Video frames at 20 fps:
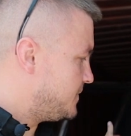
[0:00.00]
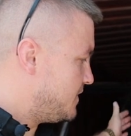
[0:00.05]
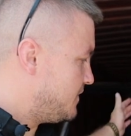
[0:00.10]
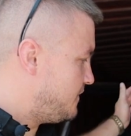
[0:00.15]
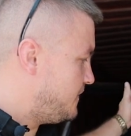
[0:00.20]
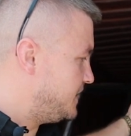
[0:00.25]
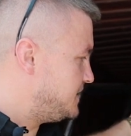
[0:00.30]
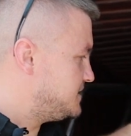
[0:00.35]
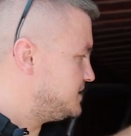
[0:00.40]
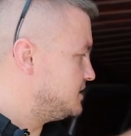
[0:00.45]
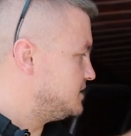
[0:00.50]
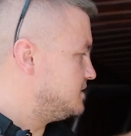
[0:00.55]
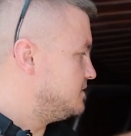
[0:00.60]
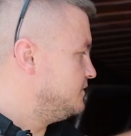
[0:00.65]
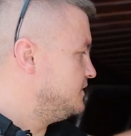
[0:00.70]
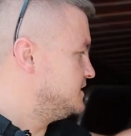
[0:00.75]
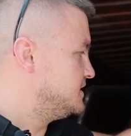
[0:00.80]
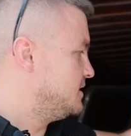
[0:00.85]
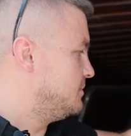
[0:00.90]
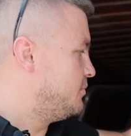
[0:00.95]
fix it
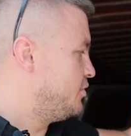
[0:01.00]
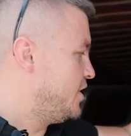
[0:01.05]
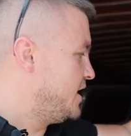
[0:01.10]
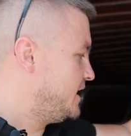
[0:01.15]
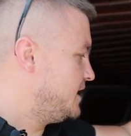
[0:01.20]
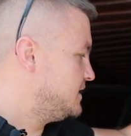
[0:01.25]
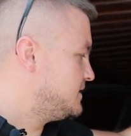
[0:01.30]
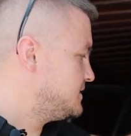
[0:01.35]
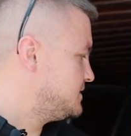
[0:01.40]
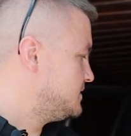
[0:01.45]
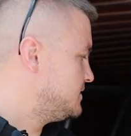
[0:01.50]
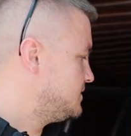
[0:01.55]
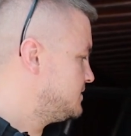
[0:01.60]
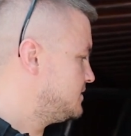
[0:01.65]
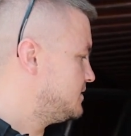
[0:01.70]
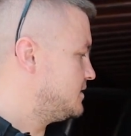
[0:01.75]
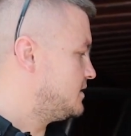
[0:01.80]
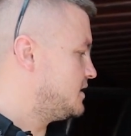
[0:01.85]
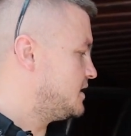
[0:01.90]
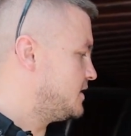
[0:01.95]
with the brackets
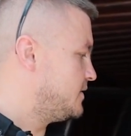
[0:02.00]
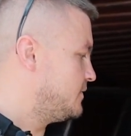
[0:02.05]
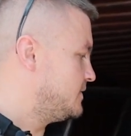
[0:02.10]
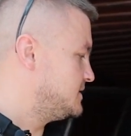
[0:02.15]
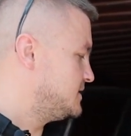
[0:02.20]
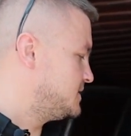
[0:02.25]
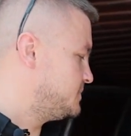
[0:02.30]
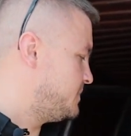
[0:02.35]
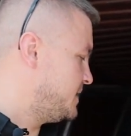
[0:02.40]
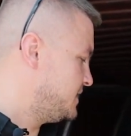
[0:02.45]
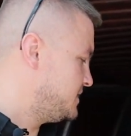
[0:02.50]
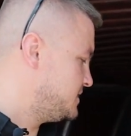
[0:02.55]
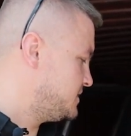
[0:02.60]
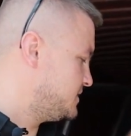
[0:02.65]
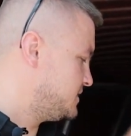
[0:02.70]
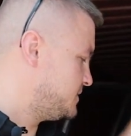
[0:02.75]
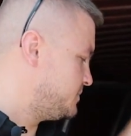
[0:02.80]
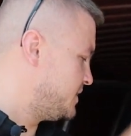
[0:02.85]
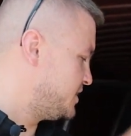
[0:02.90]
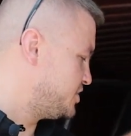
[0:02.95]
with a
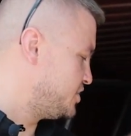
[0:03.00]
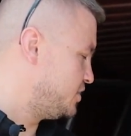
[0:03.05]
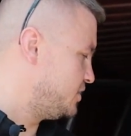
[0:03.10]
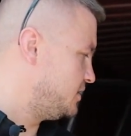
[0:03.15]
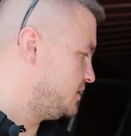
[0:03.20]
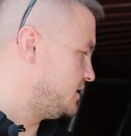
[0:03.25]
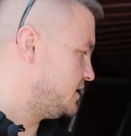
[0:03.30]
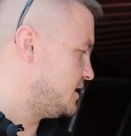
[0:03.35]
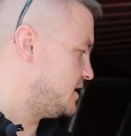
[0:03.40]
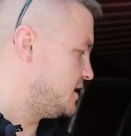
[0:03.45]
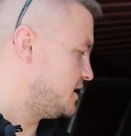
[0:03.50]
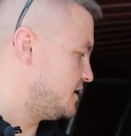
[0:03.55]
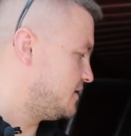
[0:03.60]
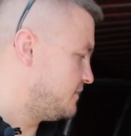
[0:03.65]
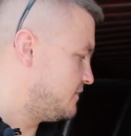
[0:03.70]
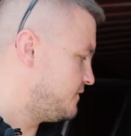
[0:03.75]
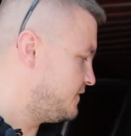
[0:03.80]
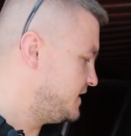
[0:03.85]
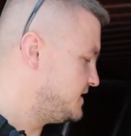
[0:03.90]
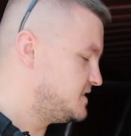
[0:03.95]

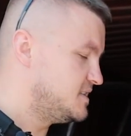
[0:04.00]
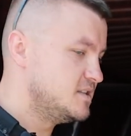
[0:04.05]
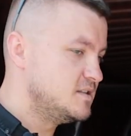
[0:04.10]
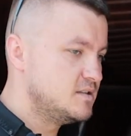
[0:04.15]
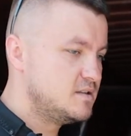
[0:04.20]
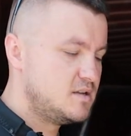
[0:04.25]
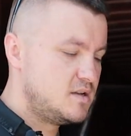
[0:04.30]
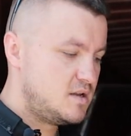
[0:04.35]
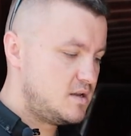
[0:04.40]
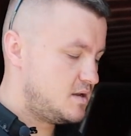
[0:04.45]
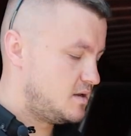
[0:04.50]
special fixing